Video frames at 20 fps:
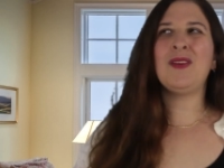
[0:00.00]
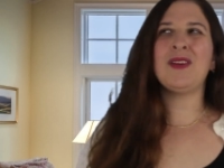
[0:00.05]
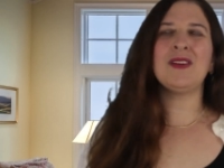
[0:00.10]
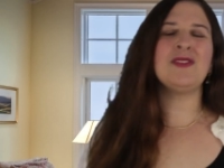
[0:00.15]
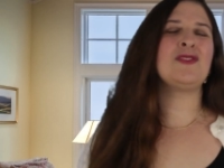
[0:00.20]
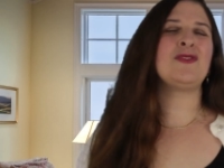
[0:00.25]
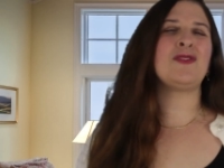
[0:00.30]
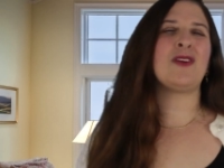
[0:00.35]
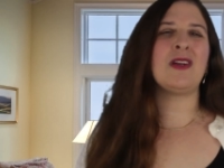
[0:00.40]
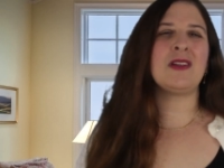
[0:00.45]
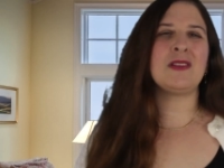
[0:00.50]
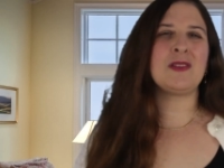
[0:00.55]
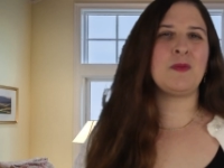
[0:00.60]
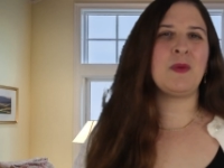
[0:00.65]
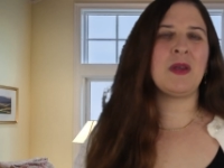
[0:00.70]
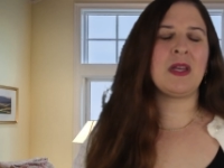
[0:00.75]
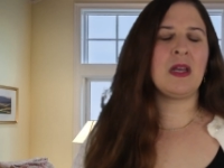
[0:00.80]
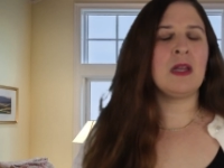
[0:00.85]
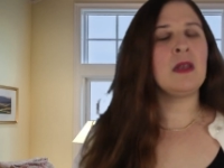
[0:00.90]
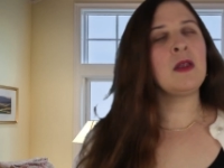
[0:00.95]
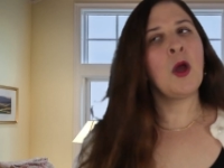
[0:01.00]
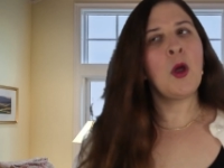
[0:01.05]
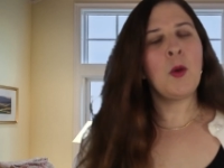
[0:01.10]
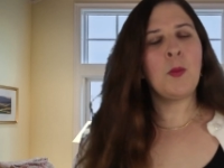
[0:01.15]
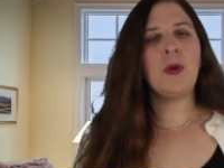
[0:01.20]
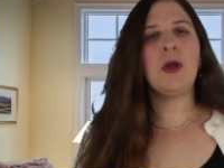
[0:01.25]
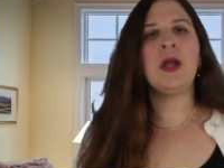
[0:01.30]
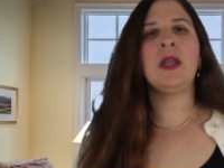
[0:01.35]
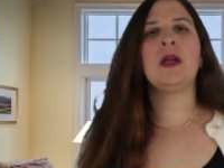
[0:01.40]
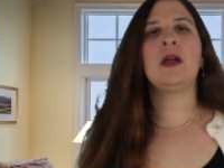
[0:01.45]
you can start speaking
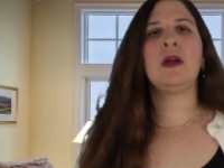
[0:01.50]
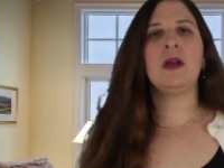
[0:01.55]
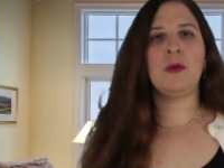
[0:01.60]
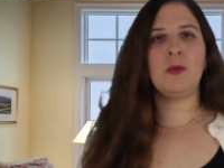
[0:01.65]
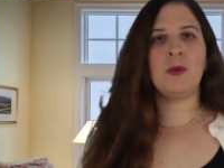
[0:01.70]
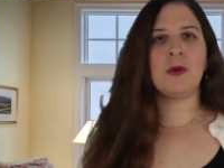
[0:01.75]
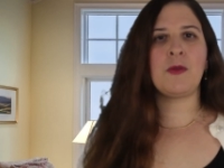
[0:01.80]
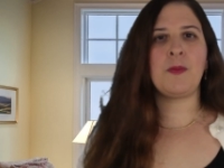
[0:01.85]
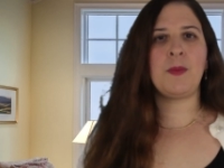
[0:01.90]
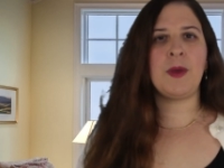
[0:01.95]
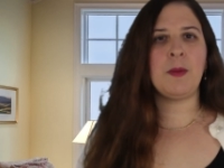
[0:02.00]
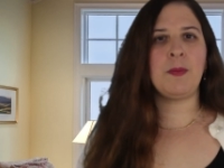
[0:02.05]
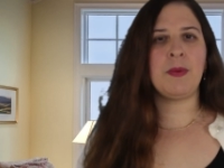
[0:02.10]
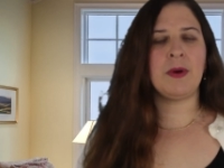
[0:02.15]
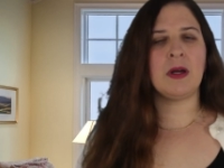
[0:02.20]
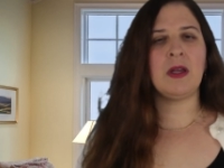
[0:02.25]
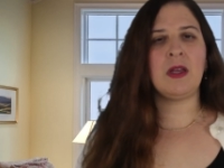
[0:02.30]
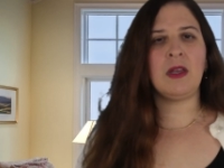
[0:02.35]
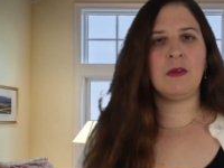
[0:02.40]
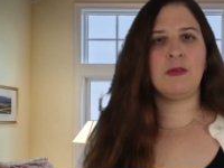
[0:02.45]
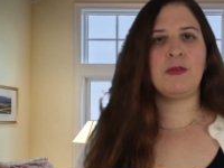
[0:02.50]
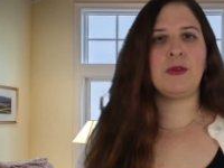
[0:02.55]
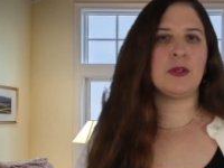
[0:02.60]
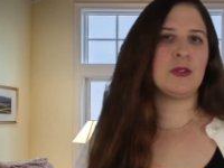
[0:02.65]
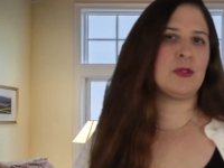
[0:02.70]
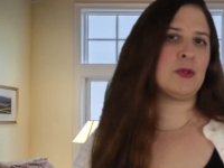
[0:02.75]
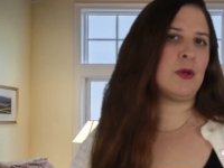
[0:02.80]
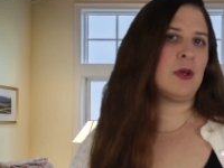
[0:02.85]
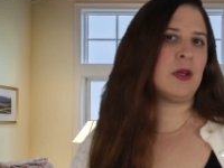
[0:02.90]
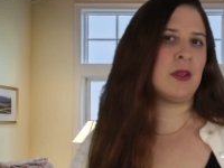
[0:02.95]
pretty good with people if
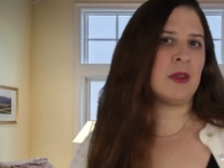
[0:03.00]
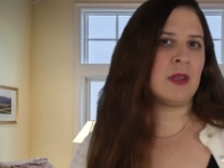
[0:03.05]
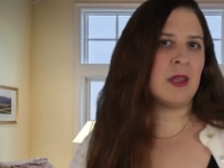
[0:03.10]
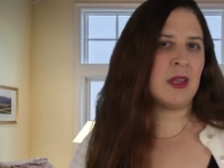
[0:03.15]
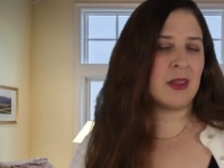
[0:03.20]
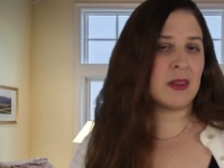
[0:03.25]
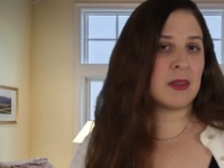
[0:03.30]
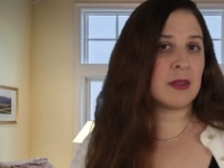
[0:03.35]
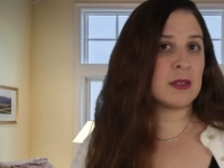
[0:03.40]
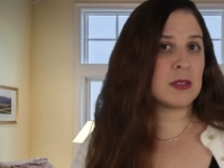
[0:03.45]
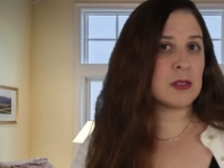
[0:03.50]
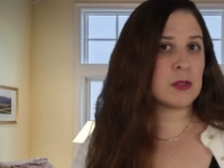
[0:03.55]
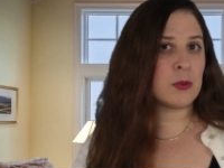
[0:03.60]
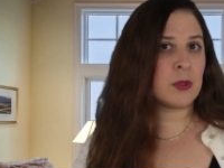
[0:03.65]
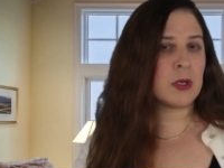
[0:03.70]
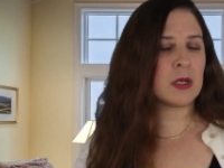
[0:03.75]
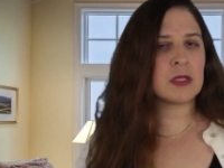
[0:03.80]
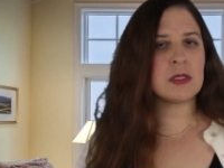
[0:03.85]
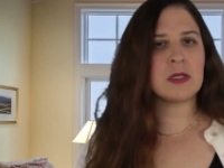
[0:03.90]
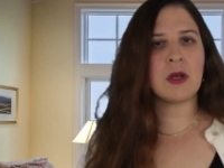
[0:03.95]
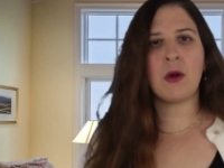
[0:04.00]
you're doing this work.